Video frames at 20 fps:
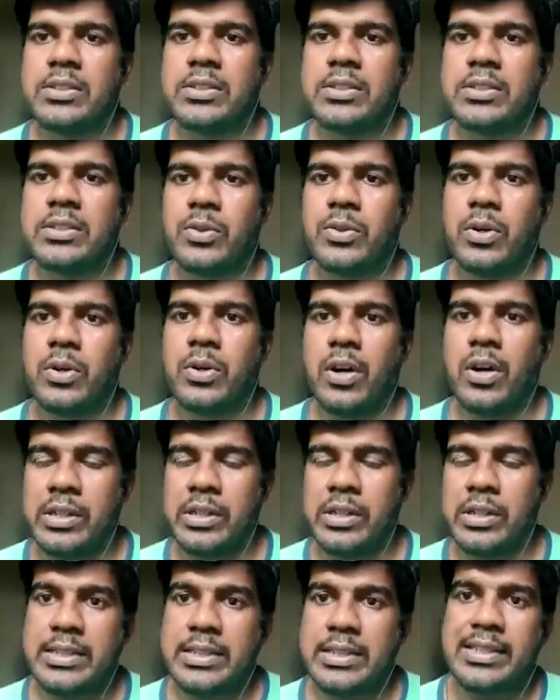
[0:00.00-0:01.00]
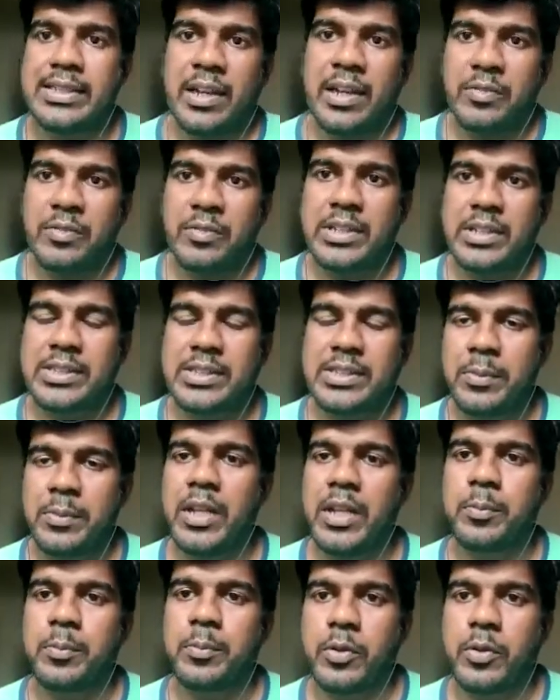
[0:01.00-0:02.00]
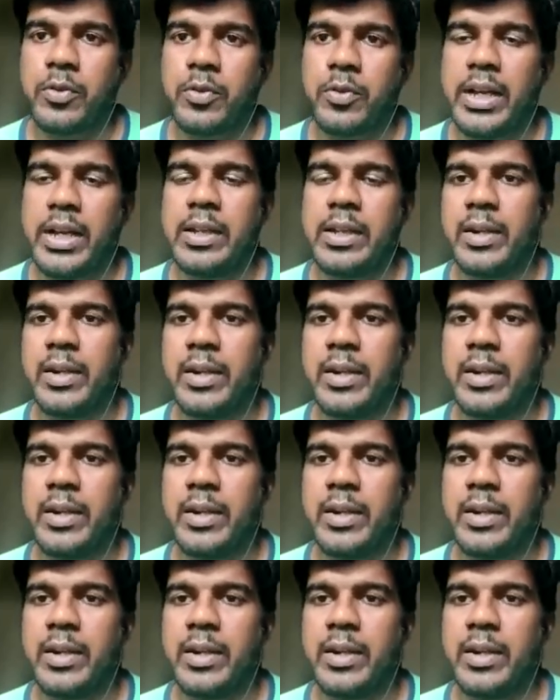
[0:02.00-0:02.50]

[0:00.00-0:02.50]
So all these have a similar profile,